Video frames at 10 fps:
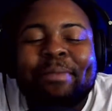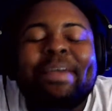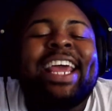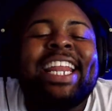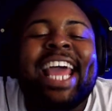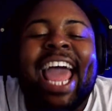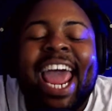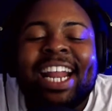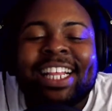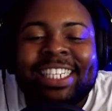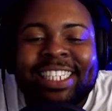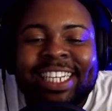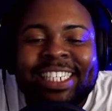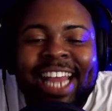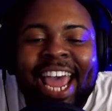media analysts
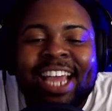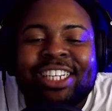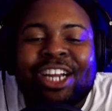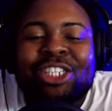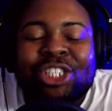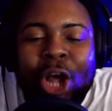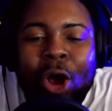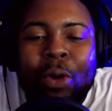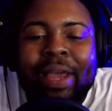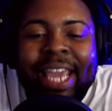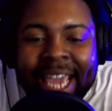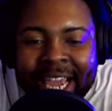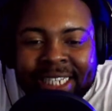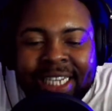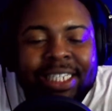these days are so
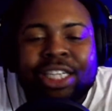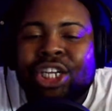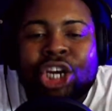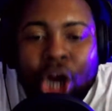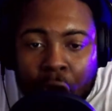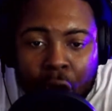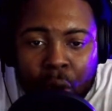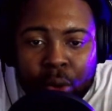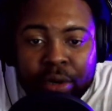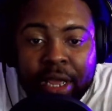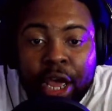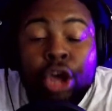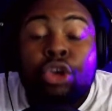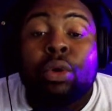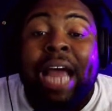easy to decode.
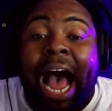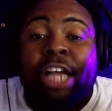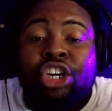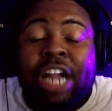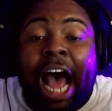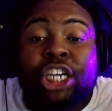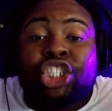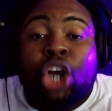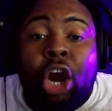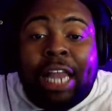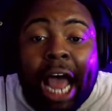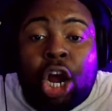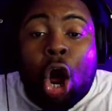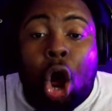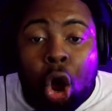You guys are not Sherlock
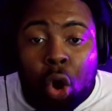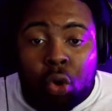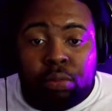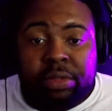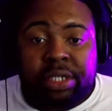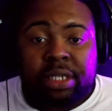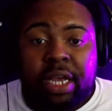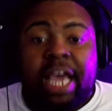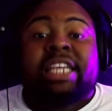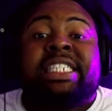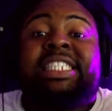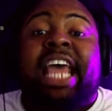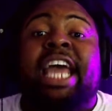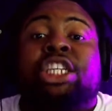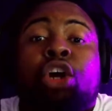Holmes.
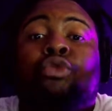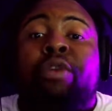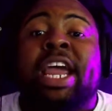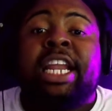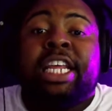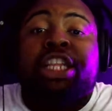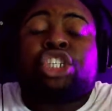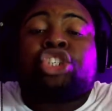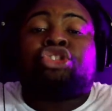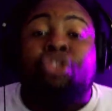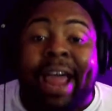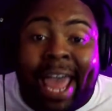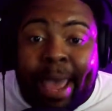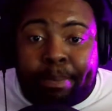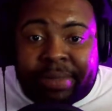Stick to reading the
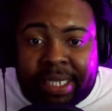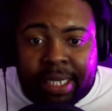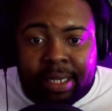script.